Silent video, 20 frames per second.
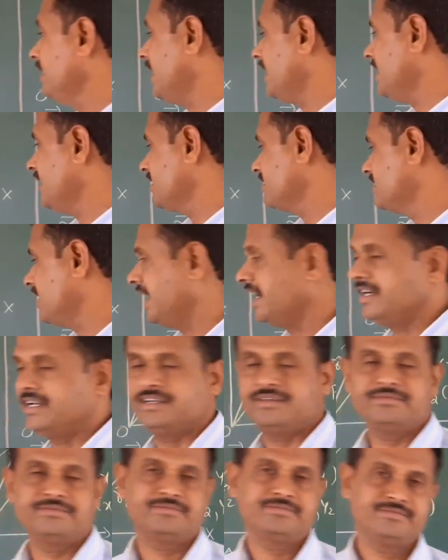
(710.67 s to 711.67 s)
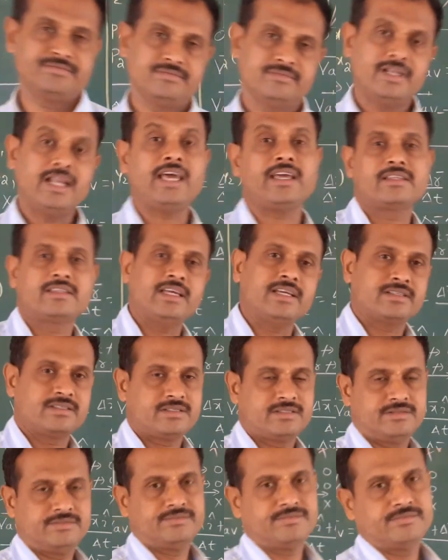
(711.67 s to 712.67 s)
and z, like
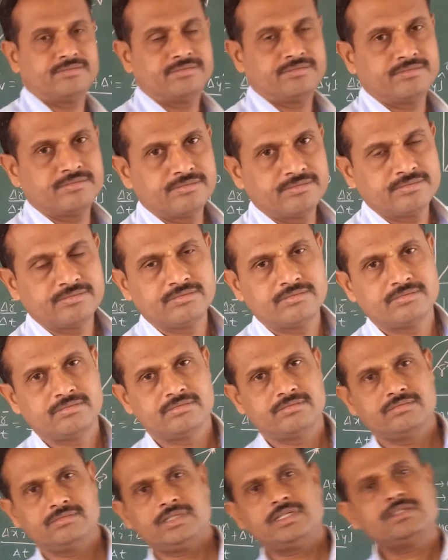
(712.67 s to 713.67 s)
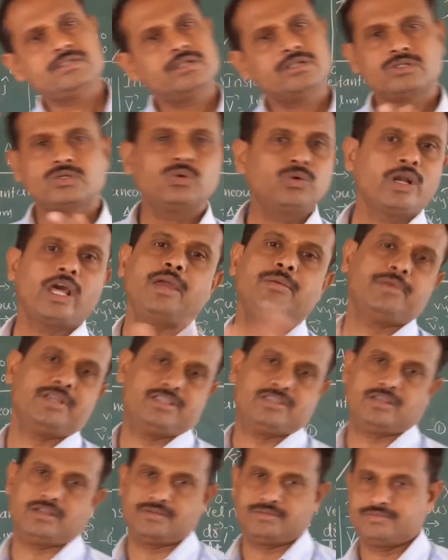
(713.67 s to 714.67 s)
that. That is a 2
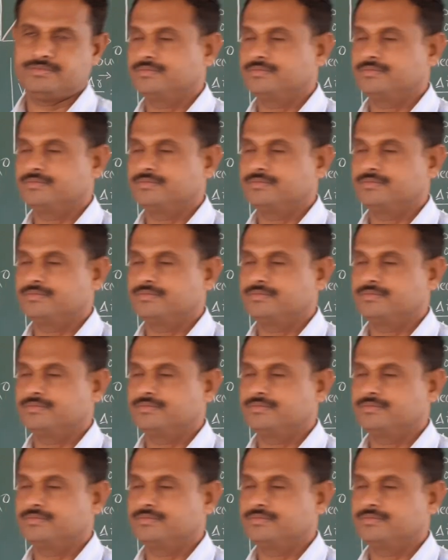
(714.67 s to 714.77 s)
dimension.